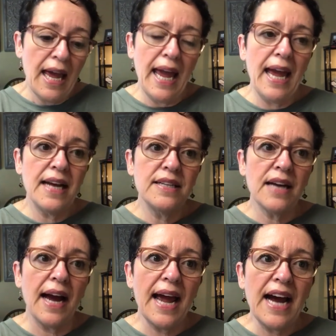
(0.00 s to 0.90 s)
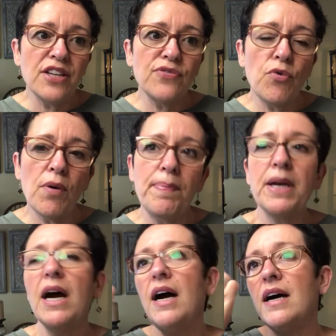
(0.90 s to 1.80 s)
And I asked for it
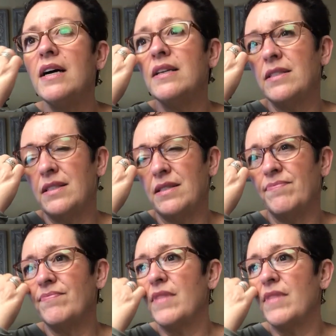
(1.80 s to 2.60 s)
because